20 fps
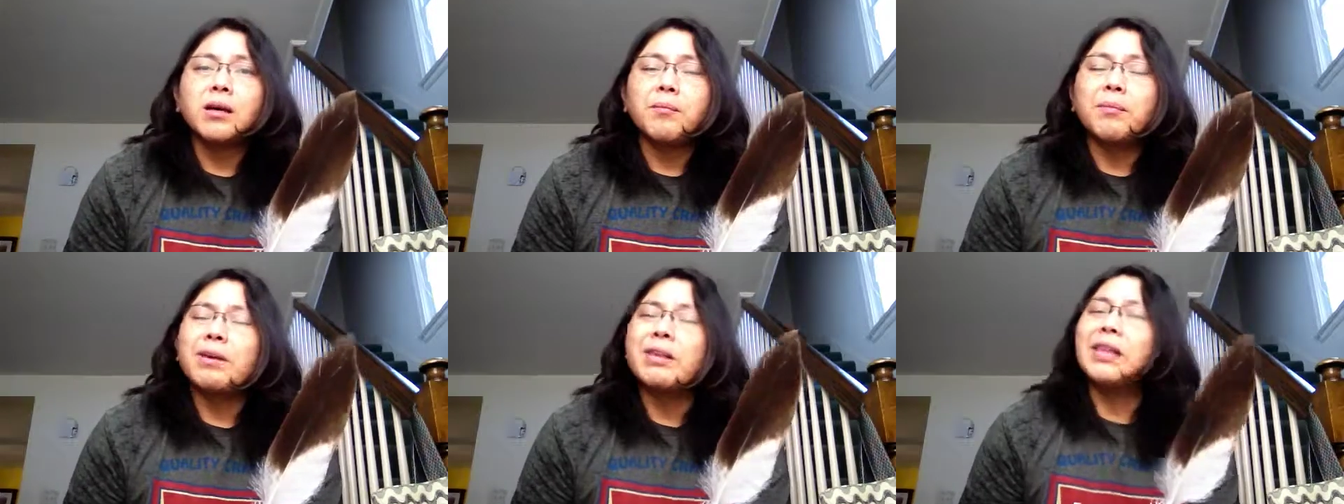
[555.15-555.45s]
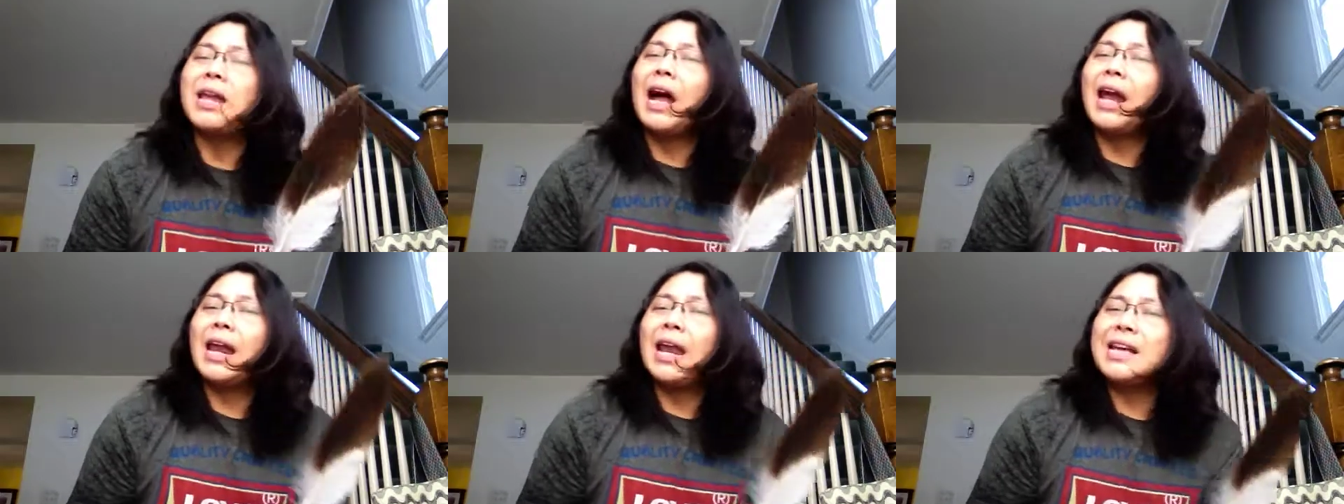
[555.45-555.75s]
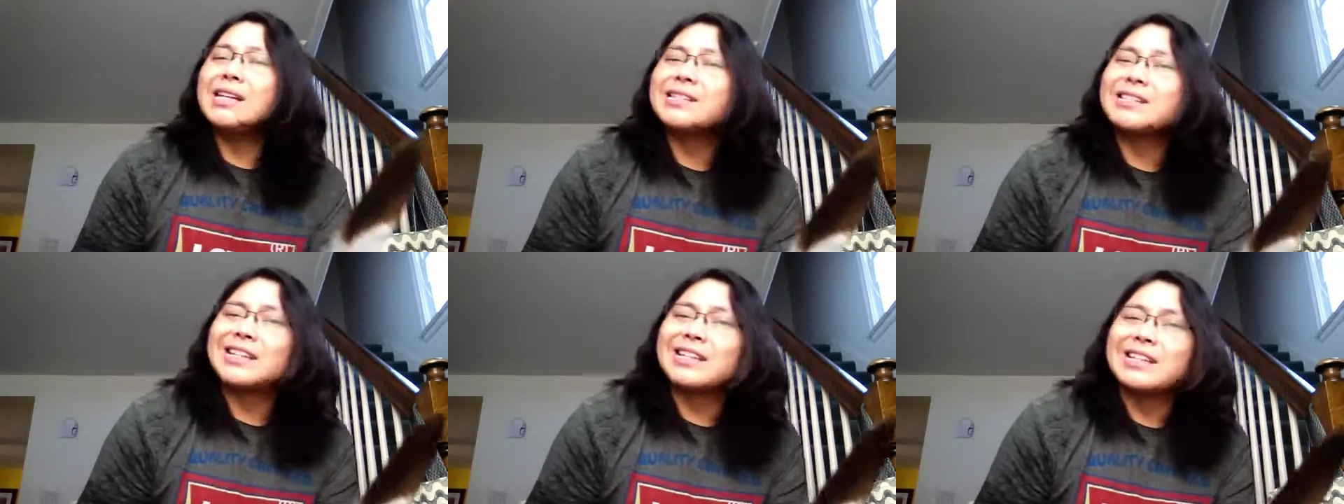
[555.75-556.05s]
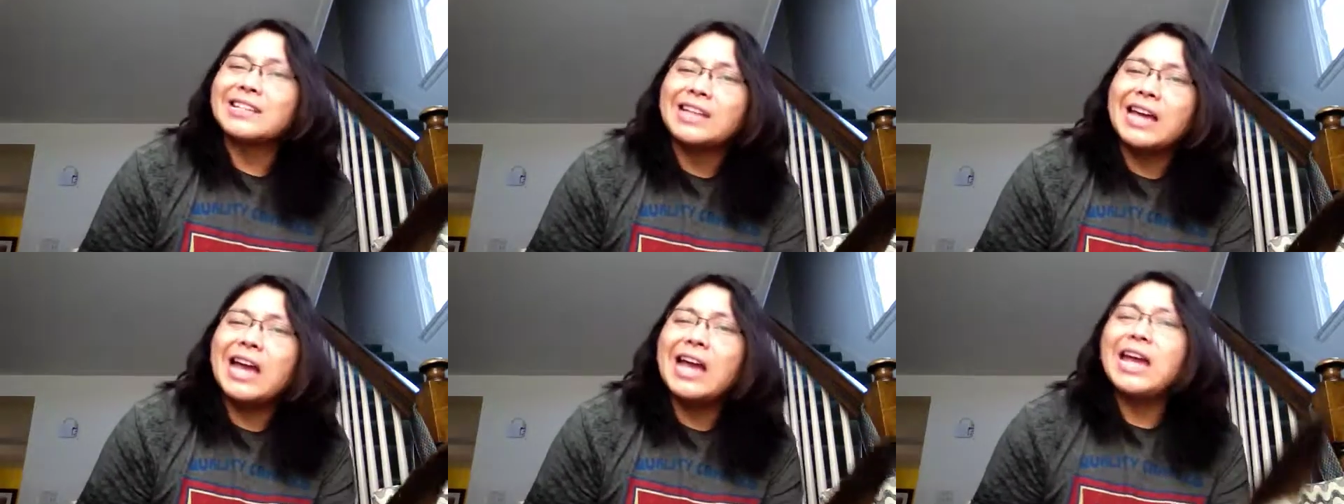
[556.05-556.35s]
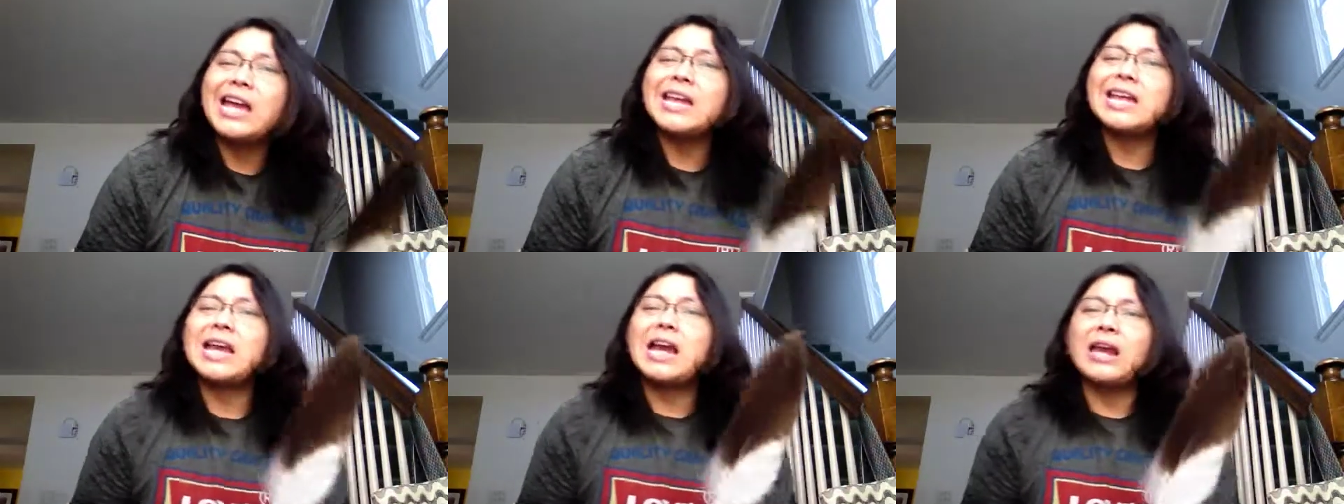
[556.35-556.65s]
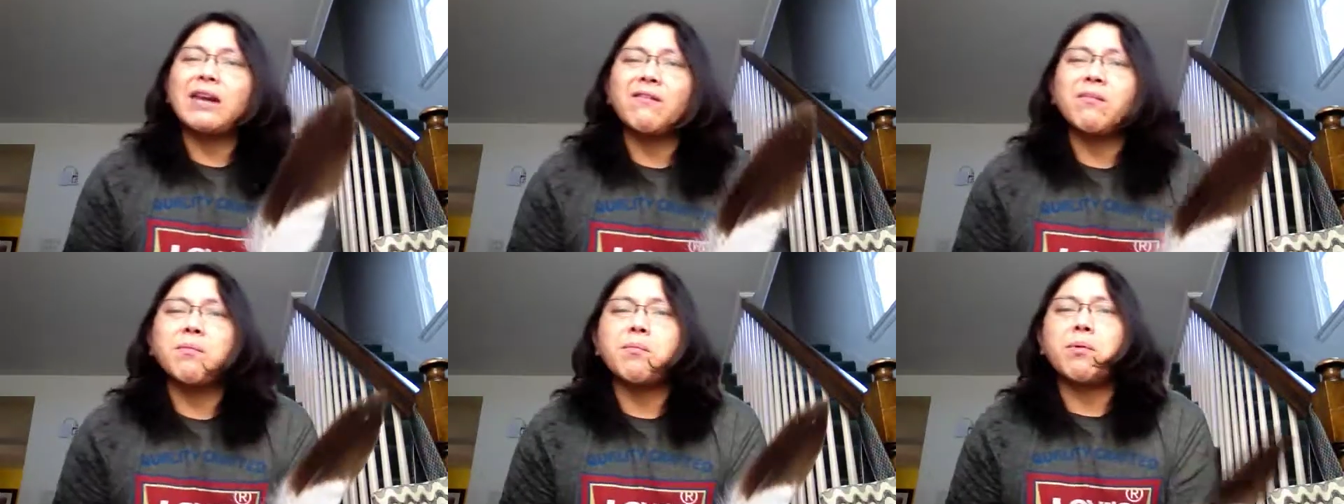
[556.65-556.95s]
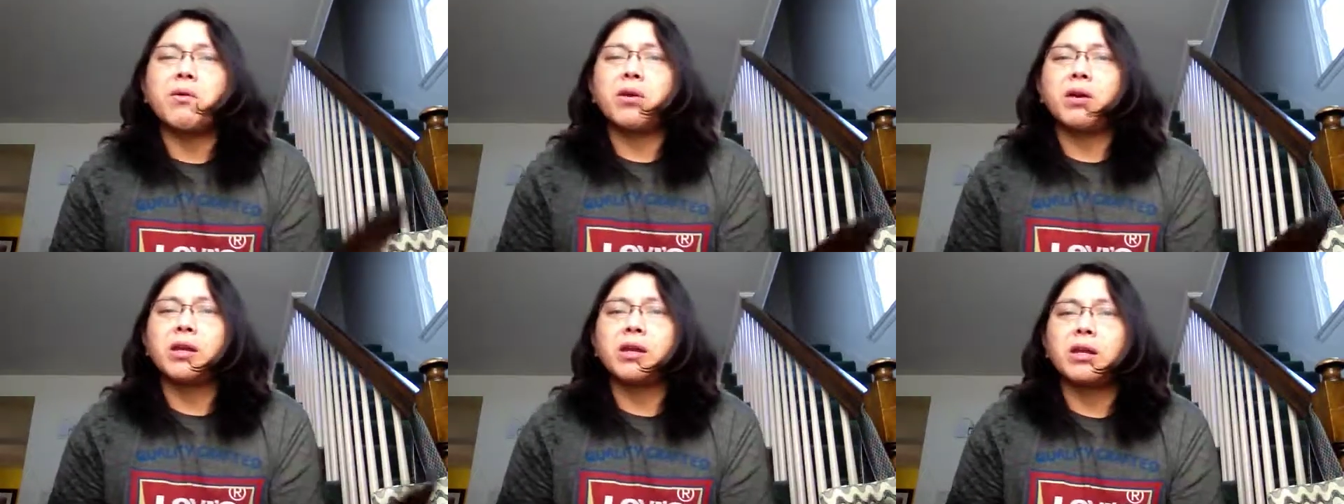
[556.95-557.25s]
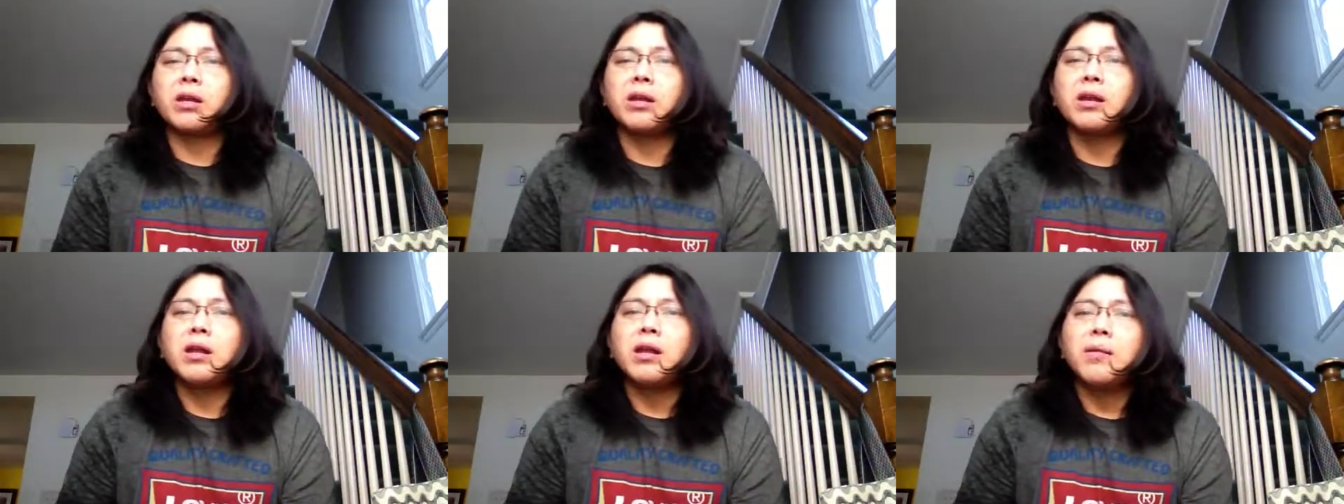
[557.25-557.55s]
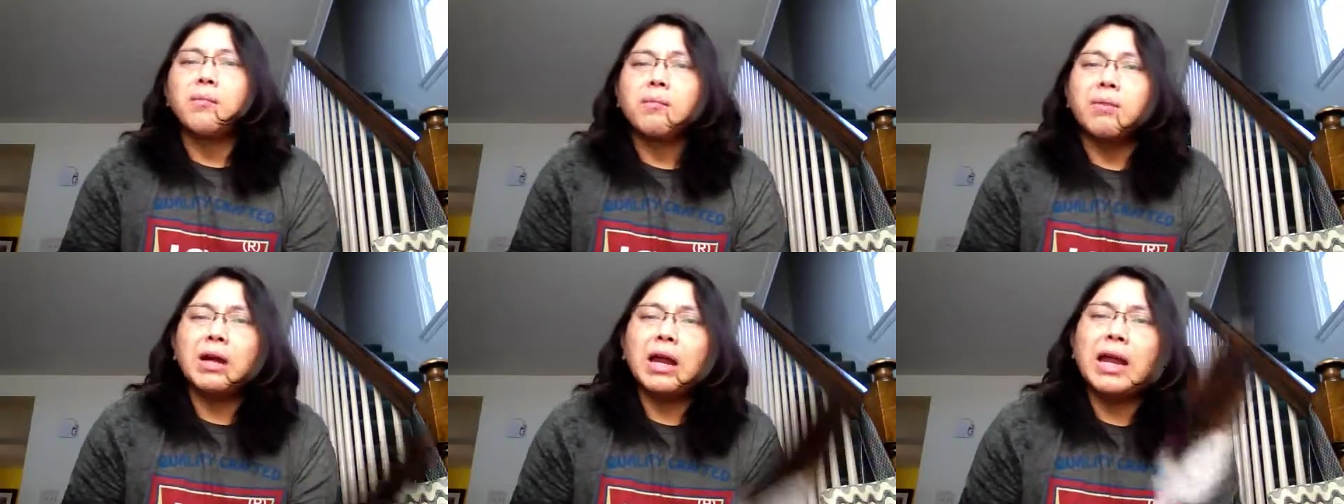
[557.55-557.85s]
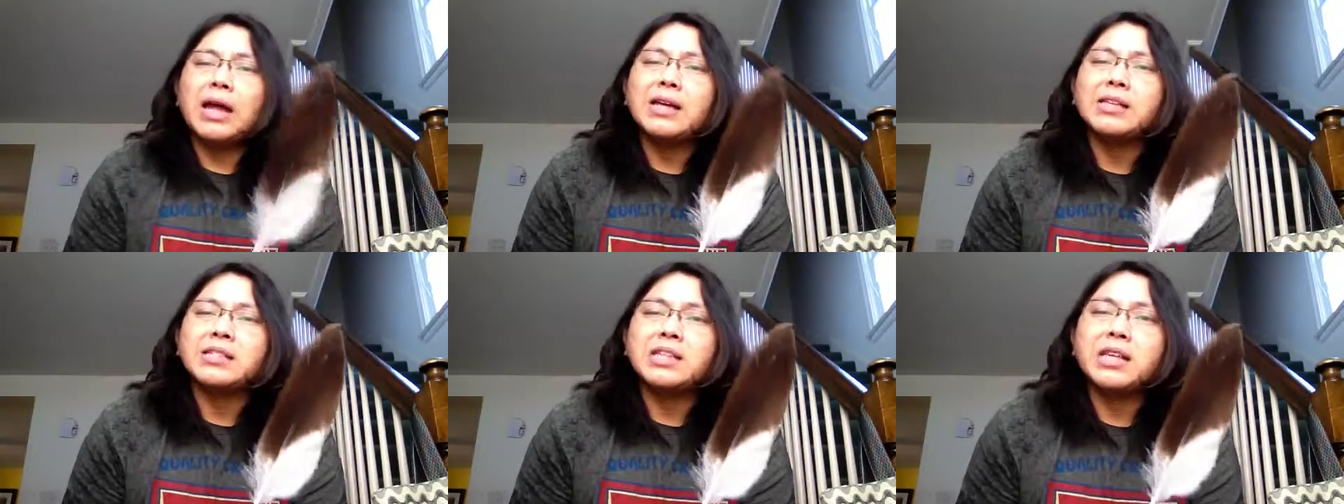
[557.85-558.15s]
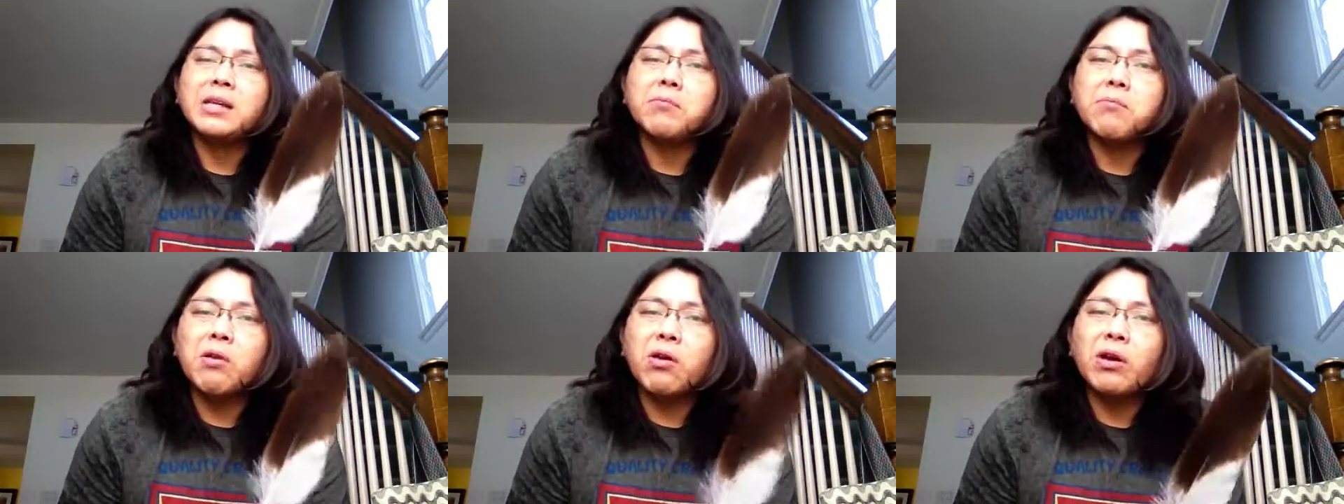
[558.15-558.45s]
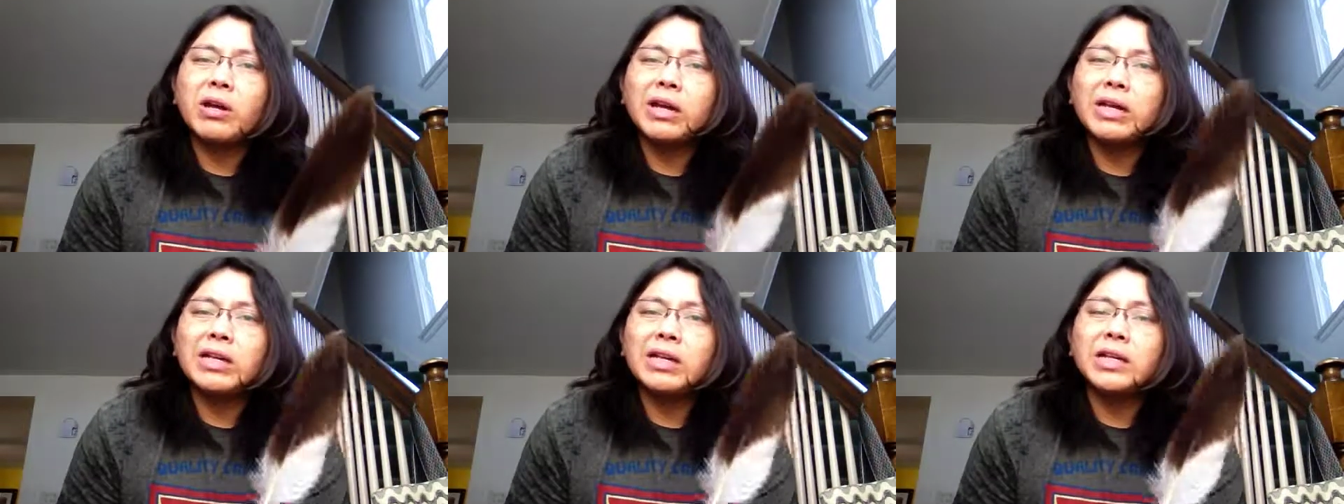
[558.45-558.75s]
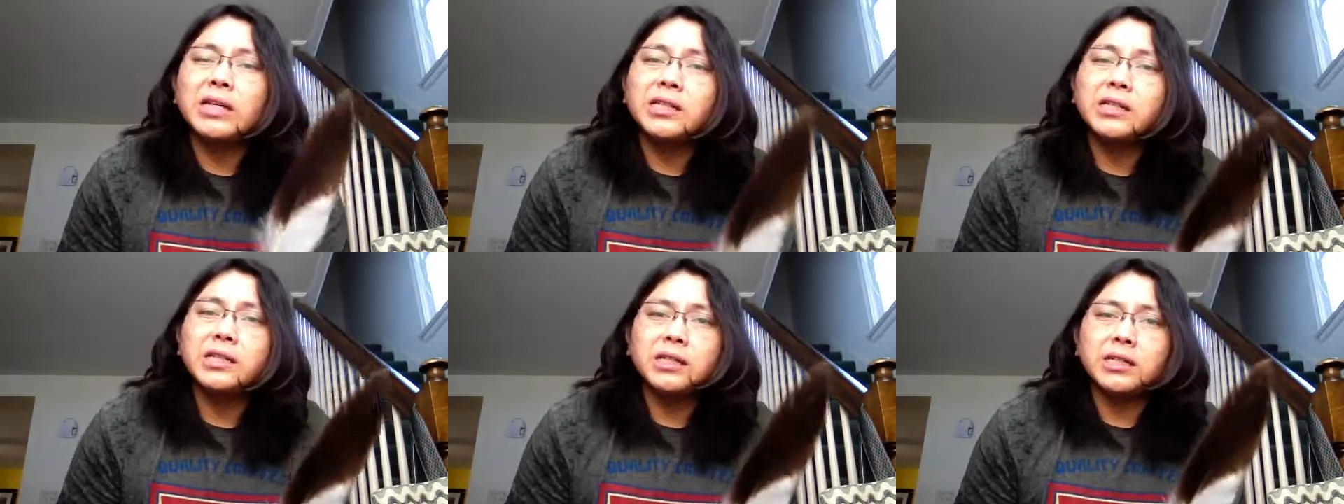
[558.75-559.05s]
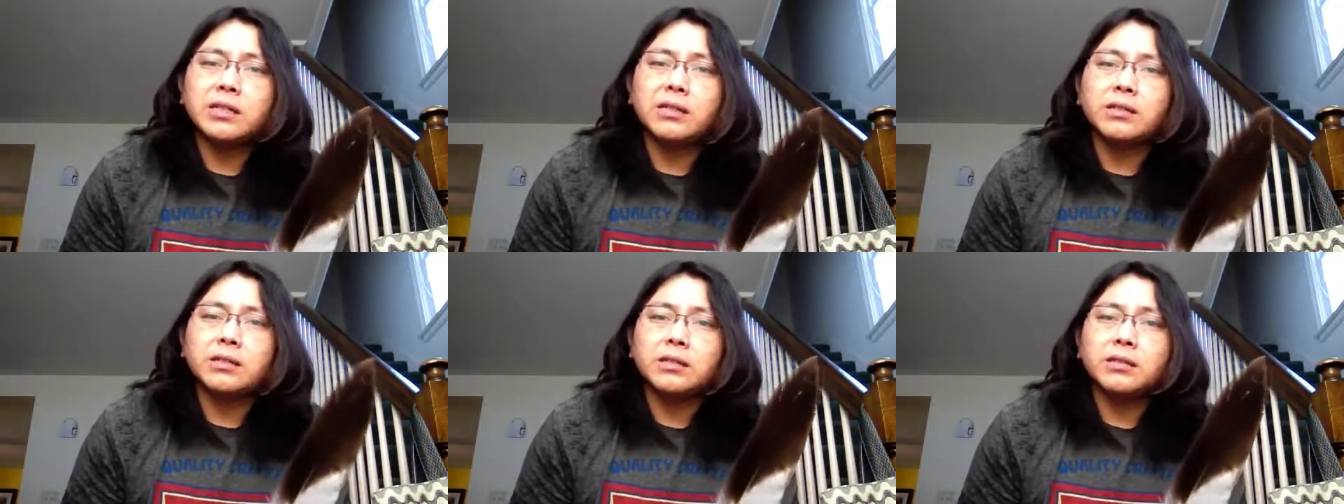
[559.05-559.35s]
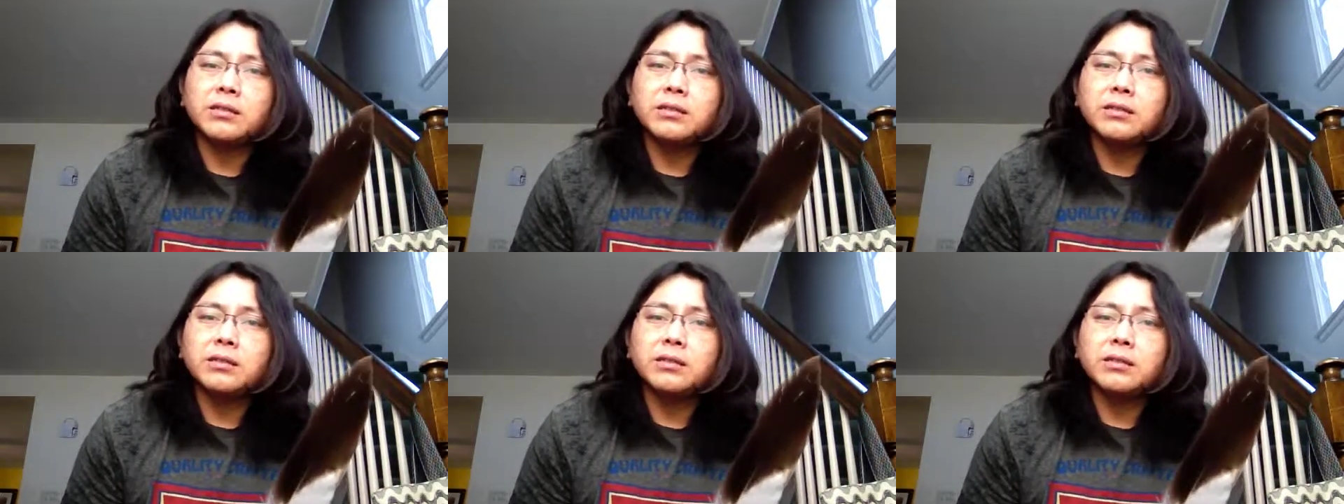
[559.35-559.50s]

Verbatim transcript: But not as a gay Native American, but as an American Indian,